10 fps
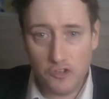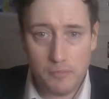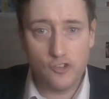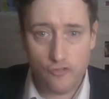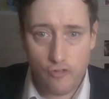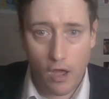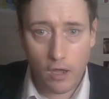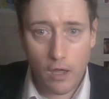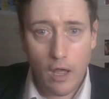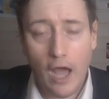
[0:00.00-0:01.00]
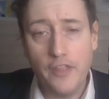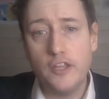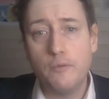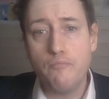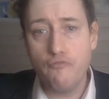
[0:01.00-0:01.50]
to be struck. I
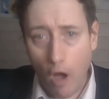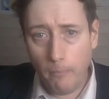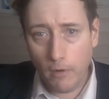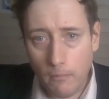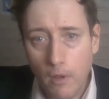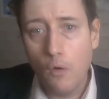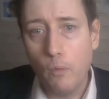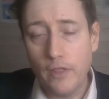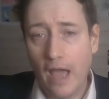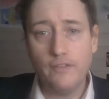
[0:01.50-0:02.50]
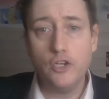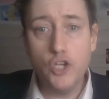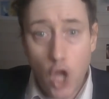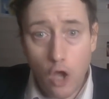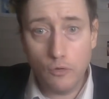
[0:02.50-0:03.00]
think the problem with
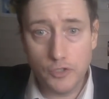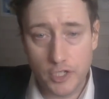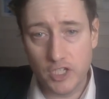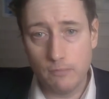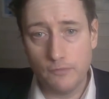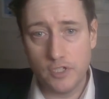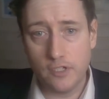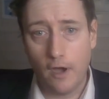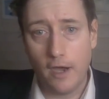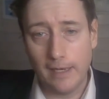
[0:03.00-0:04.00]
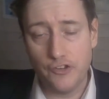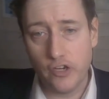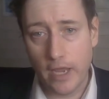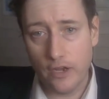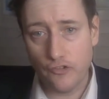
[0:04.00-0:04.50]
having no system of societal
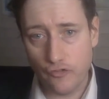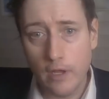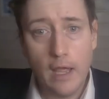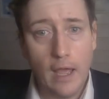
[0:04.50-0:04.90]
education